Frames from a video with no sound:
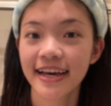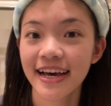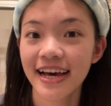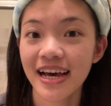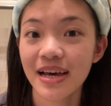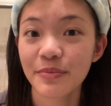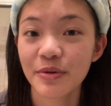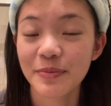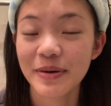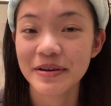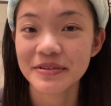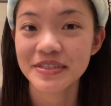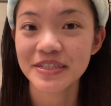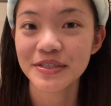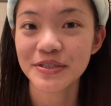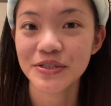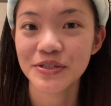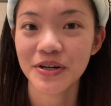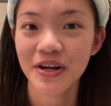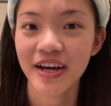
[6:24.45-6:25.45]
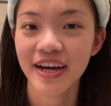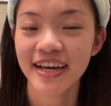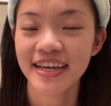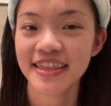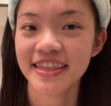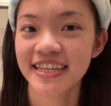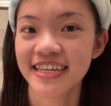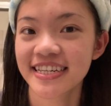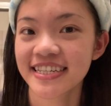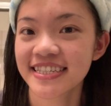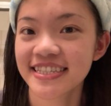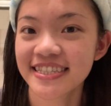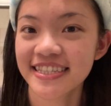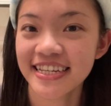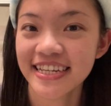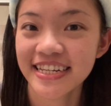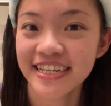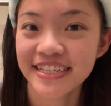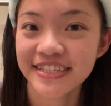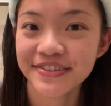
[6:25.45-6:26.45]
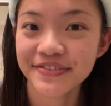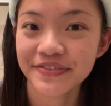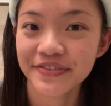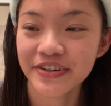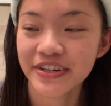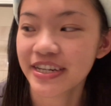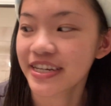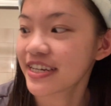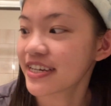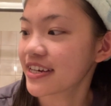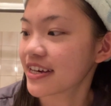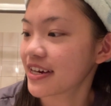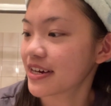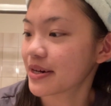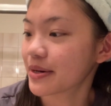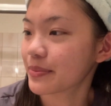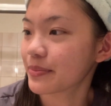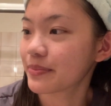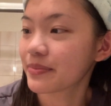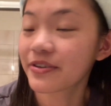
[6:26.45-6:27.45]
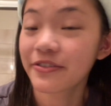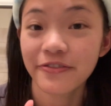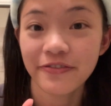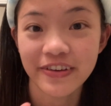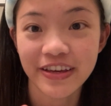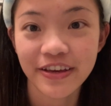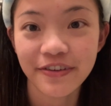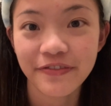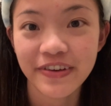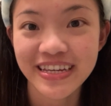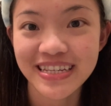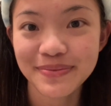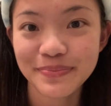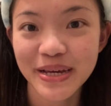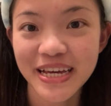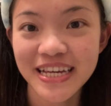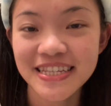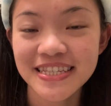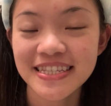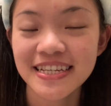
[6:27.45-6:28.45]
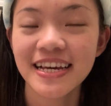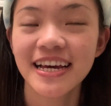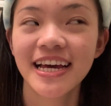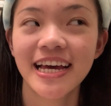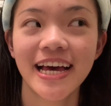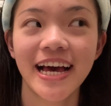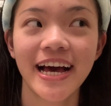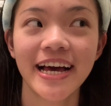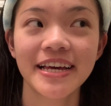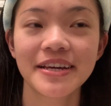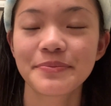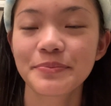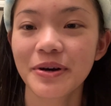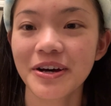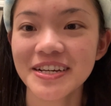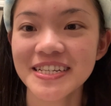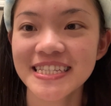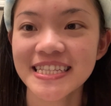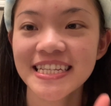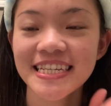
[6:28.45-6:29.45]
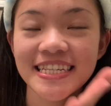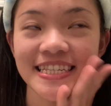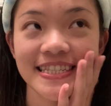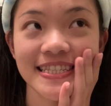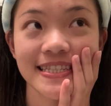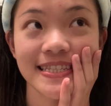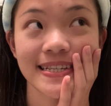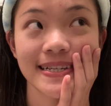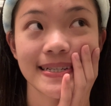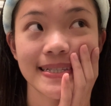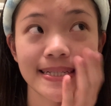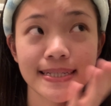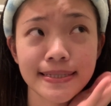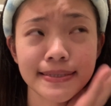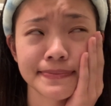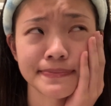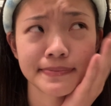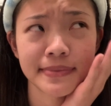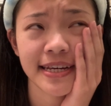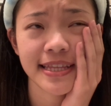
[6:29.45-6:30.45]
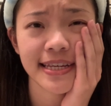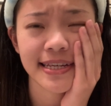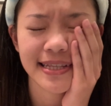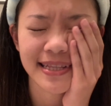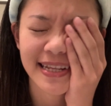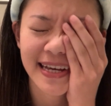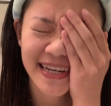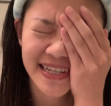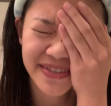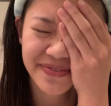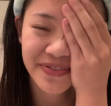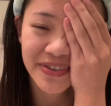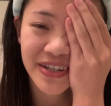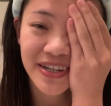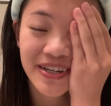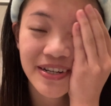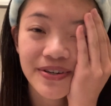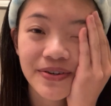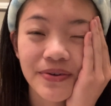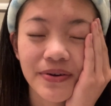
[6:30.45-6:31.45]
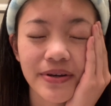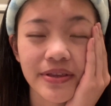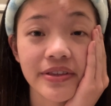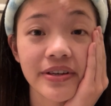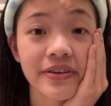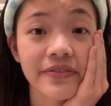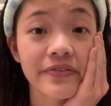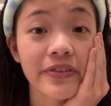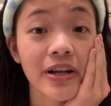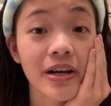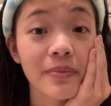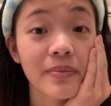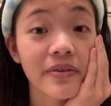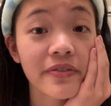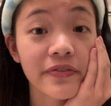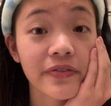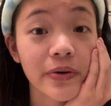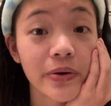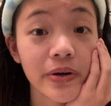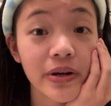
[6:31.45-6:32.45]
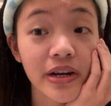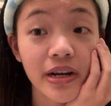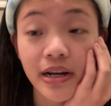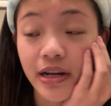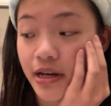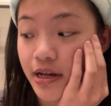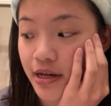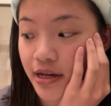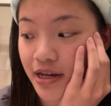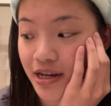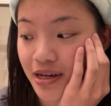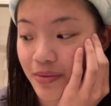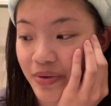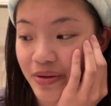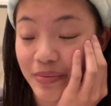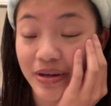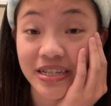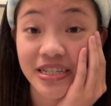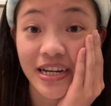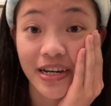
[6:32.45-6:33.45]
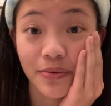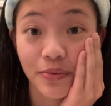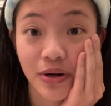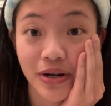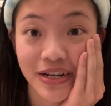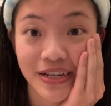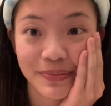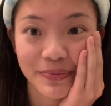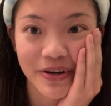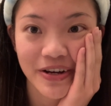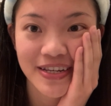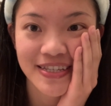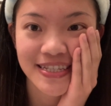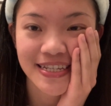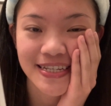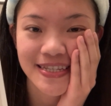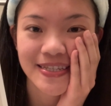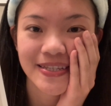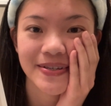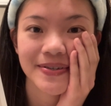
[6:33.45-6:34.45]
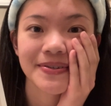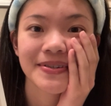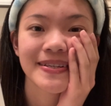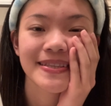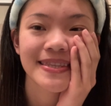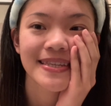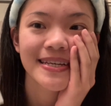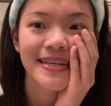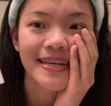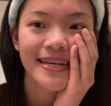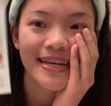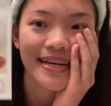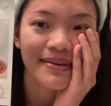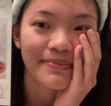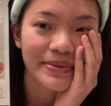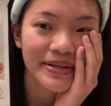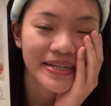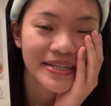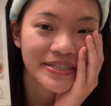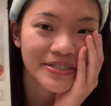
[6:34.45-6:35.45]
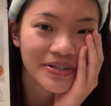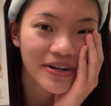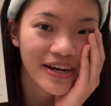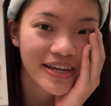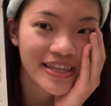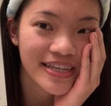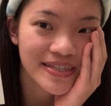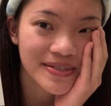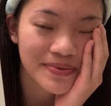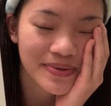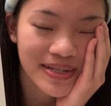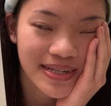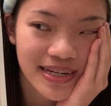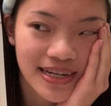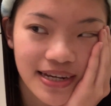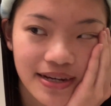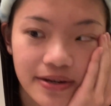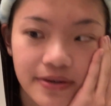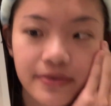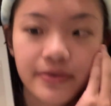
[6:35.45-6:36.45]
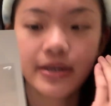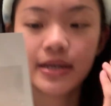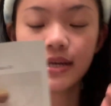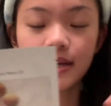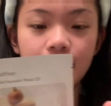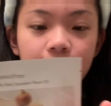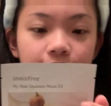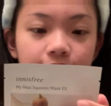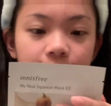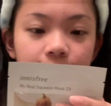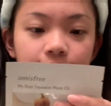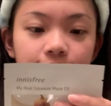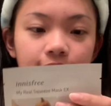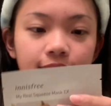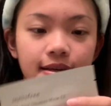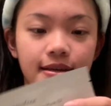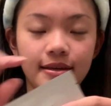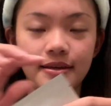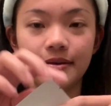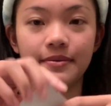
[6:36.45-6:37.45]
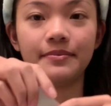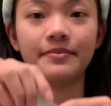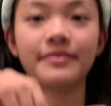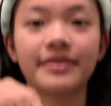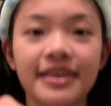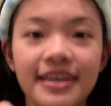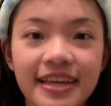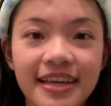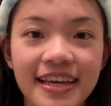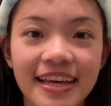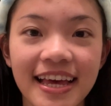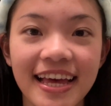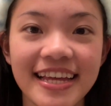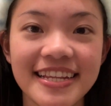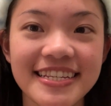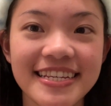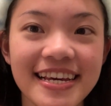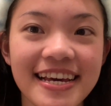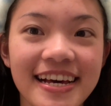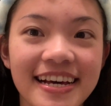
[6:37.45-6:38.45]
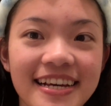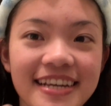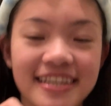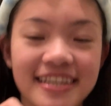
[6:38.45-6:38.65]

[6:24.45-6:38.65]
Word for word: I'm about to try this Innisfree um, fig face mask. I unboxed this, um, I think last vlog or the vlog before um, in my Taiwan unboxing. So I'm gonna try this one now. Um, and yeah.